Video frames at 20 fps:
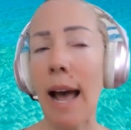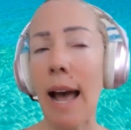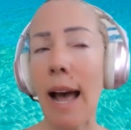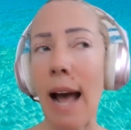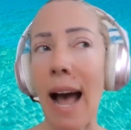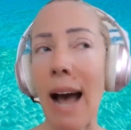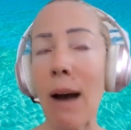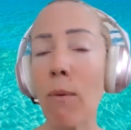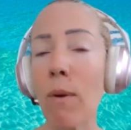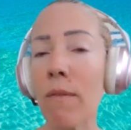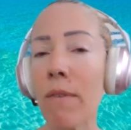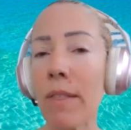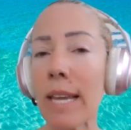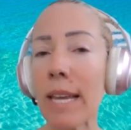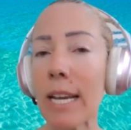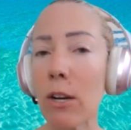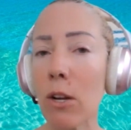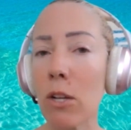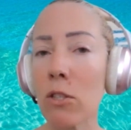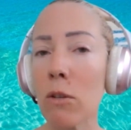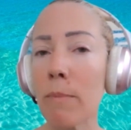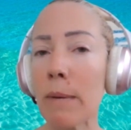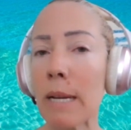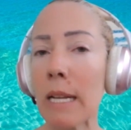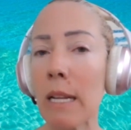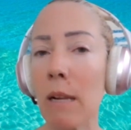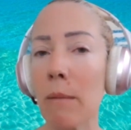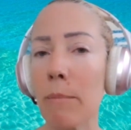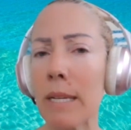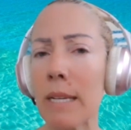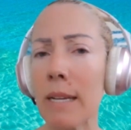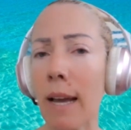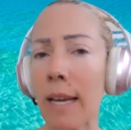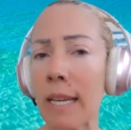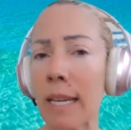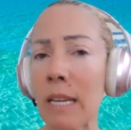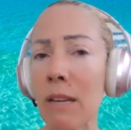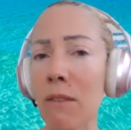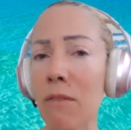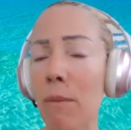However, they can also be a little bit
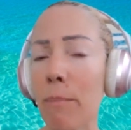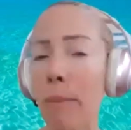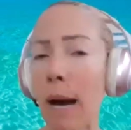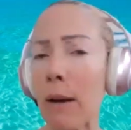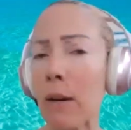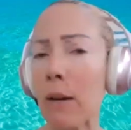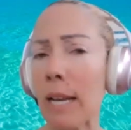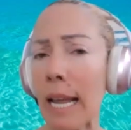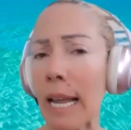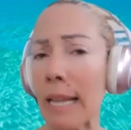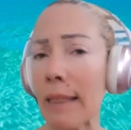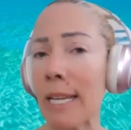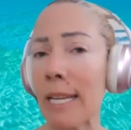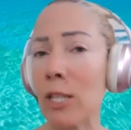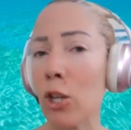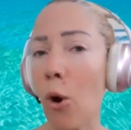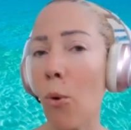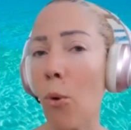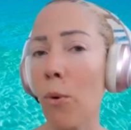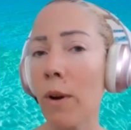naive about it. Like they don't